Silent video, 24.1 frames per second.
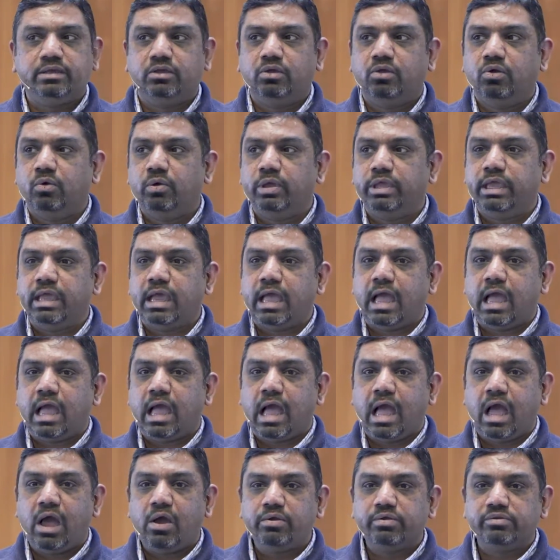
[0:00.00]
going
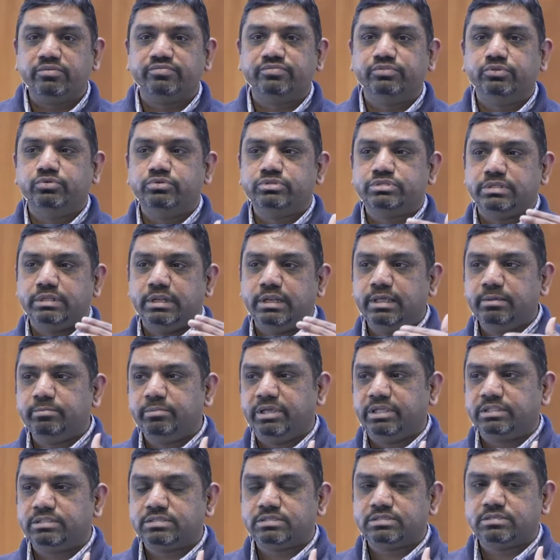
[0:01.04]
out of those
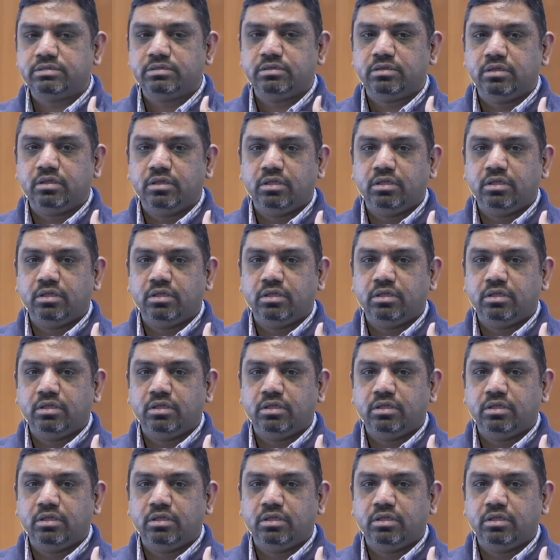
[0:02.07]
limits,